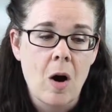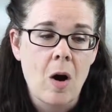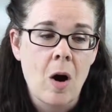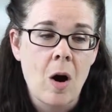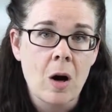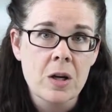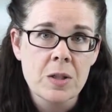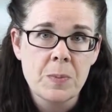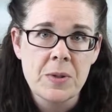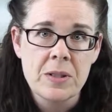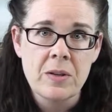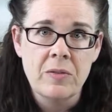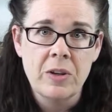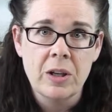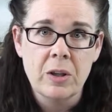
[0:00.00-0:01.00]
our
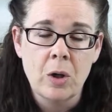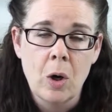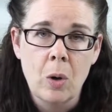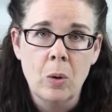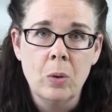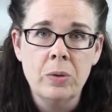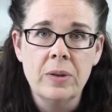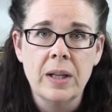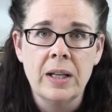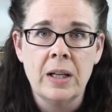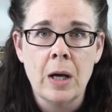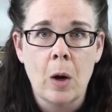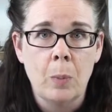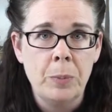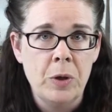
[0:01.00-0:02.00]
specific code that can
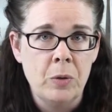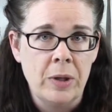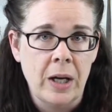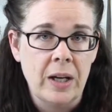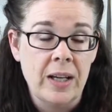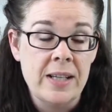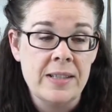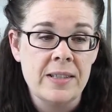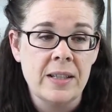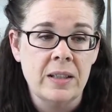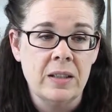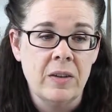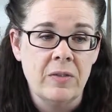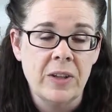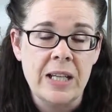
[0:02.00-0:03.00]
help you get a
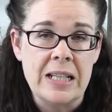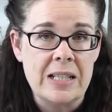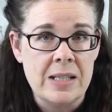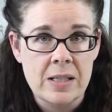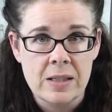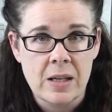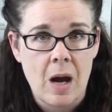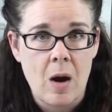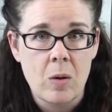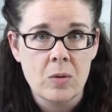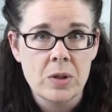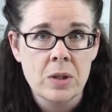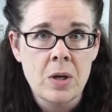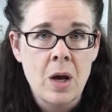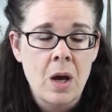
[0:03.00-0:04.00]
significant
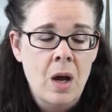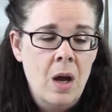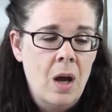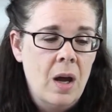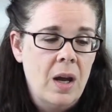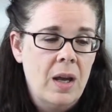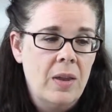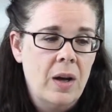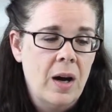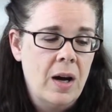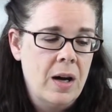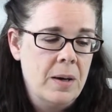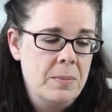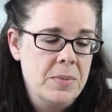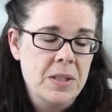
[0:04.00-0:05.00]
discount.
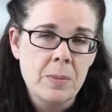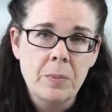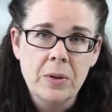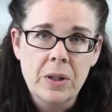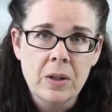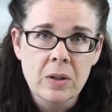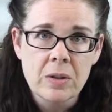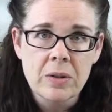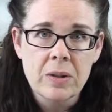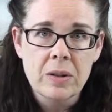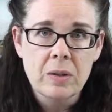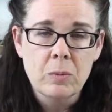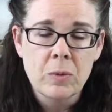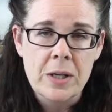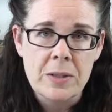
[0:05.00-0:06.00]
Simply
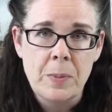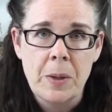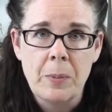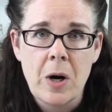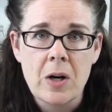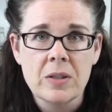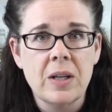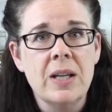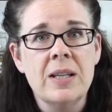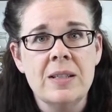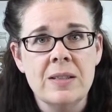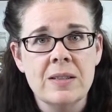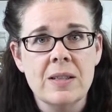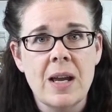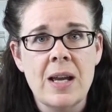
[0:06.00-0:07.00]
Earth recipe box
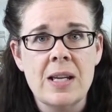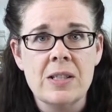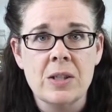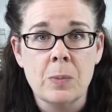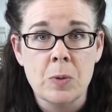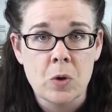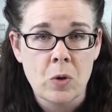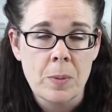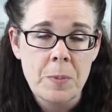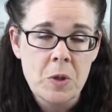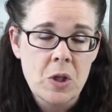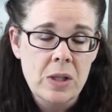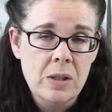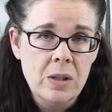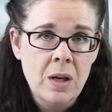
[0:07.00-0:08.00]
is a
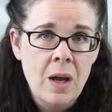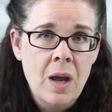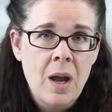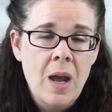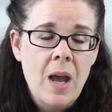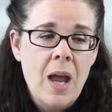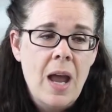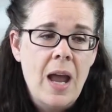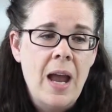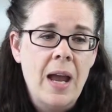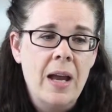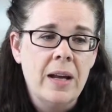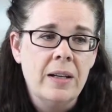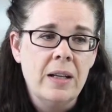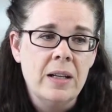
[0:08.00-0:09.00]
subscription
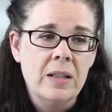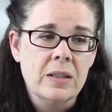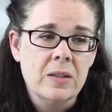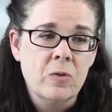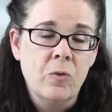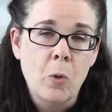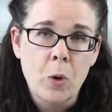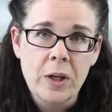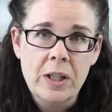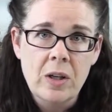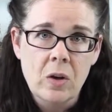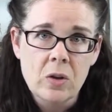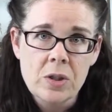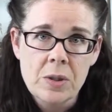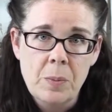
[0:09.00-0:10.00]
and it's
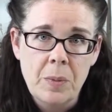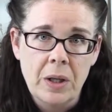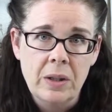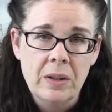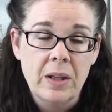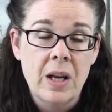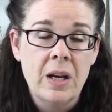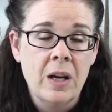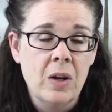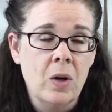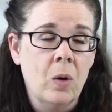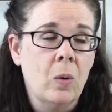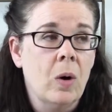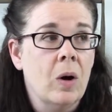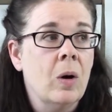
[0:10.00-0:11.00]
$40 a month. And I
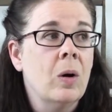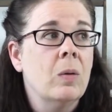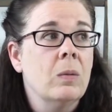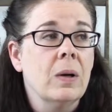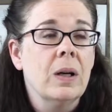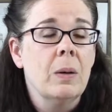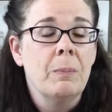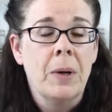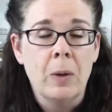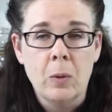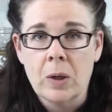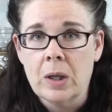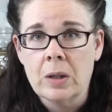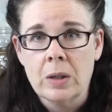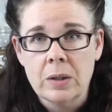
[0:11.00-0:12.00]
know, oh my
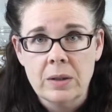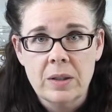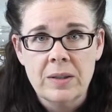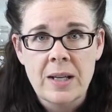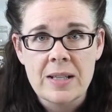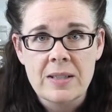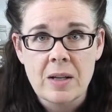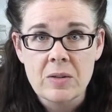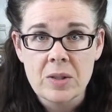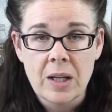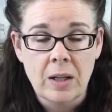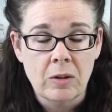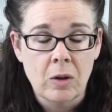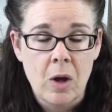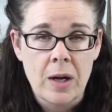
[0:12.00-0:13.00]
word, that sounds
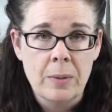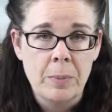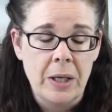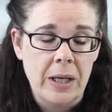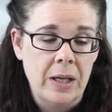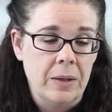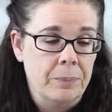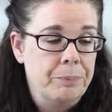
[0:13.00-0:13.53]
like a lot of money.